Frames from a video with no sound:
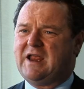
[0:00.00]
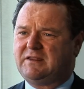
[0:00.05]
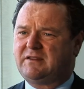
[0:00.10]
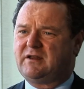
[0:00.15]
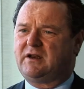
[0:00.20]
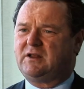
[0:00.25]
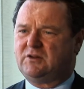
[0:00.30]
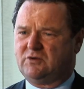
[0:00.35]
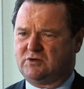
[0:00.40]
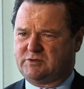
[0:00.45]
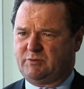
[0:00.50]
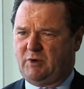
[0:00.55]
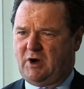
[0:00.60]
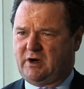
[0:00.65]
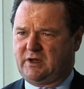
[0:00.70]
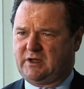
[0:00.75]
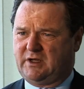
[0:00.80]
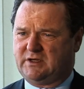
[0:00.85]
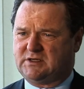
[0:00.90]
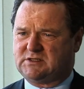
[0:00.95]
entering those
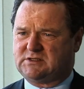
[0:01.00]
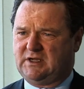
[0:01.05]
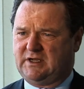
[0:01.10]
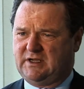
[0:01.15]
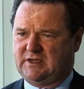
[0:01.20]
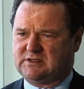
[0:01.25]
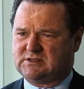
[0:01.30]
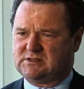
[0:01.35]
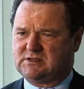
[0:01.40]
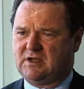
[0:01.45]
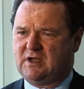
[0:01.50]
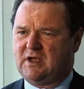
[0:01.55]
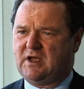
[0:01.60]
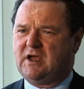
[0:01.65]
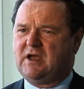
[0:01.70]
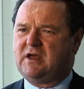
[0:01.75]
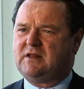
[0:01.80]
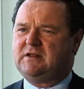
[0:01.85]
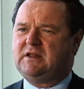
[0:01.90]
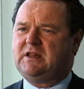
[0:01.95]
markets is
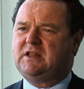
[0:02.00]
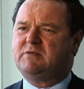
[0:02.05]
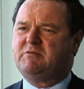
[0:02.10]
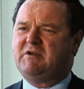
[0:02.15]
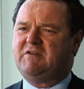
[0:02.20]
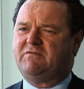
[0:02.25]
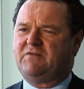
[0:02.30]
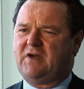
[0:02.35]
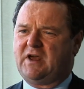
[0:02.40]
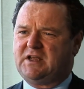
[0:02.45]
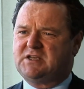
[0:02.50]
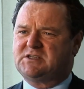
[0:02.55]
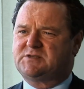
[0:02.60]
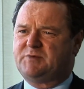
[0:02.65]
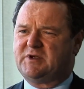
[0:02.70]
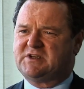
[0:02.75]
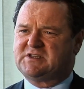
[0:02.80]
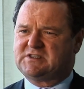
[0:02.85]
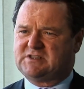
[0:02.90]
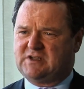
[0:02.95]
they need to be very
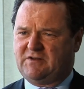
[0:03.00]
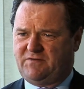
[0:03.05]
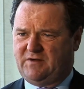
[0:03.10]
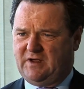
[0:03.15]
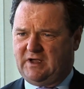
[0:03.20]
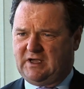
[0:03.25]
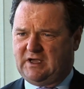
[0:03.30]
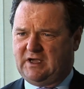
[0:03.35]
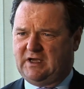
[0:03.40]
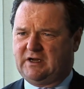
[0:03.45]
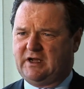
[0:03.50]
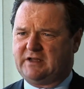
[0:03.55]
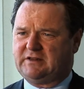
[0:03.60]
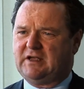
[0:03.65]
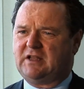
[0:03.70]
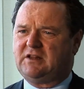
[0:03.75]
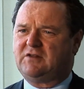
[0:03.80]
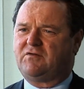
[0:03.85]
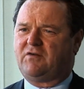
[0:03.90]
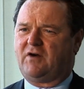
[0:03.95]
specific in
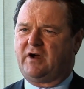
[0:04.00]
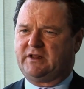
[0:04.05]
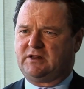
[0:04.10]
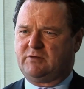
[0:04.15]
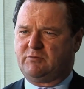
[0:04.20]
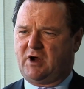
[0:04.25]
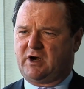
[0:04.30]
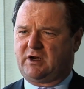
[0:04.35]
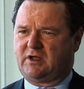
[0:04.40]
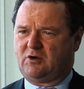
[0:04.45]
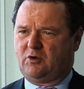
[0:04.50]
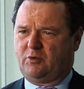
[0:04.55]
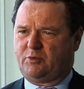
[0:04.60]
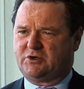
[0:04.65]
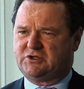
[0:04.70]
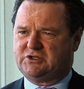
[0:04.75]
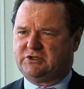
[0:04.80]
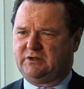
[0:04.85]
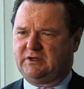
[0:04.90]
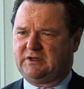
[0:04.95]
identifying the market
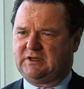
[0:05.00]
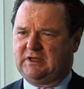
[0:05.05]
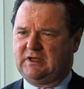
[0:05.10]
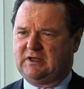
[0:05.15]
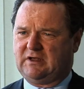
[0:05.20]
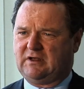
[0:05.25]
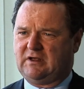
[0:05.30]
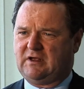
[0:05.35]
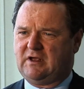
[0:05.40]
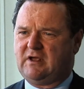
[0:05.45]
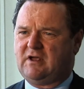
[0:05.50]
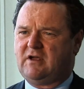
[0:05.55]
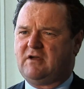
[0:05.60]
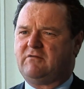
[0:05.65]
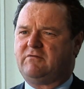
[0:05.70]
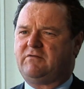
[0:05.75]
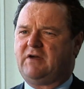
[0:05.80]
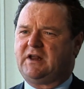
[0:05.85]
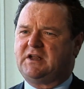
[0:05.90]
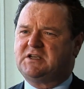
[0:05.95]
opportunity,
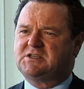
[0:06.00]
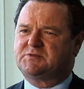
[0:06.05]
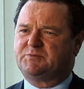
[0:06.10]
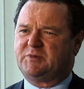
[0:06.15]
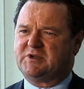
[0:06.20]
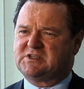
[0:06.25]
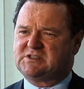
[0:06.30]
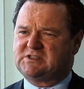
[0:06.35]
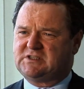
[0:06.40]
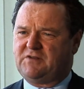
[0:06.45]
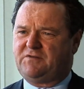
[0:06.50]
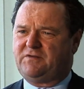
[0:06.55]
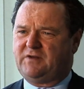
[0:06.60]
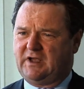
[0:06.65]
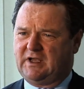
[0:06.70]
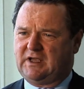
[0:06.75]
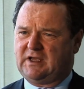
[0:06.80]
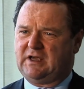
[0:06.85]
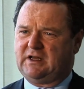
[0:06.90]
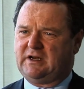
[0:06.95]
very
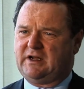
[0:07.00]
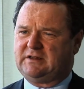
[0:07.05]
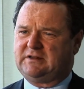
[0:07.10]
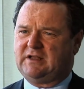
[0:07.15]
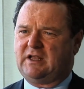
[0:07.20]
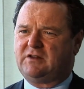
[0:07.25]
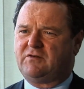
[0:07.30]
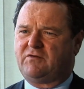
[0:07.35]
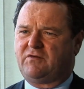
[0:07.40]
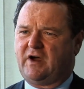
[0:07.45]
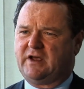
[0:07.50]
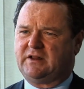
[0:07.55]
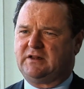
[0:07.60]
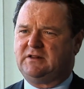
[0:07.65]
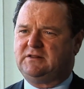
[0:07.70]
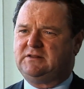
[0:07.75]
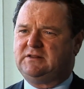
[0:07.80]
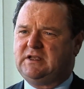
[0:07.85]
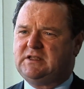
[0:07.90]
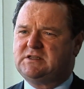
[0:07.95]
specific in identifying
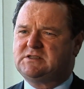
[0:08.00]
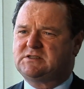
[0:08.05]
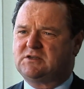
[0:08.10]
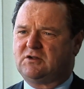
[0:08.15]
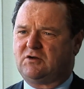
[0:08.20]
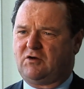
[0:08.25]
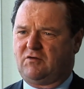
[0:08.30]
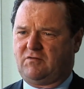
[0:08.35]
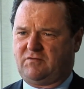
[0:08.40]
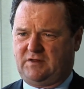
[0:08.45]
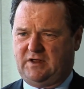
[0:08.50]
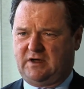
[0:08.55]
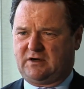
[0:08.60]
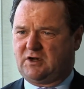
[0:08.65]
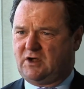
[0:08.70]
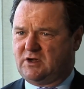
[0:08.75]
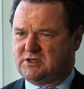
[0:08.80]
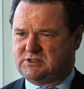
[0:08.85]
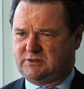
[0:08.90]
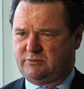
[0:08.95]
the needs of their
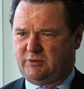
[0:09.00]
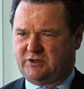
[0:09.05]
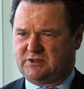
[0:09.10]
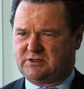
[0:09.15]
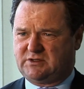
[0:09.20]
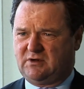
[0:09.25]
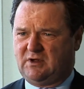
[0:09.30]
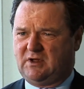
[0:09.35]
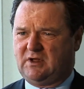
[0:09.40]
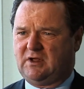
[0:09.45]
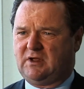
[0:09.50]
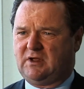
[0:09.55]
customers,